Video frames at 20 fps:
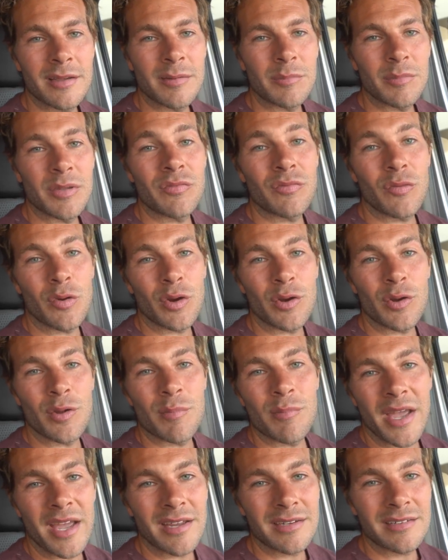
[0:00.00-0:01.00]
before going
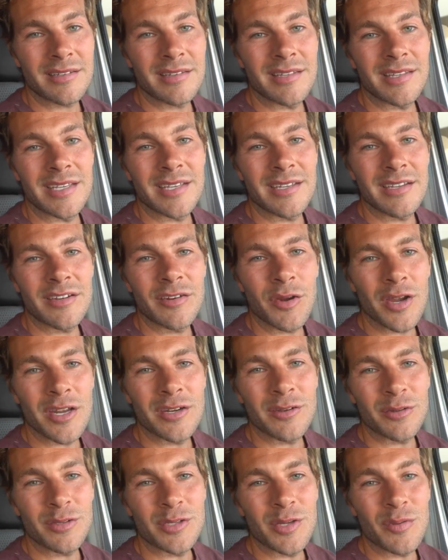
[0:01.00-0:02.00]
back to the
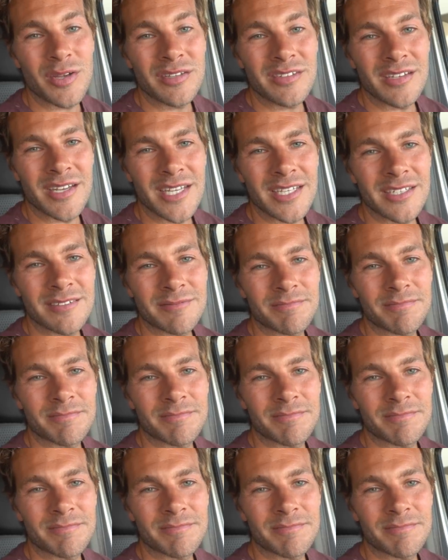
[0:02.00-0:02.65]
grand old U S A.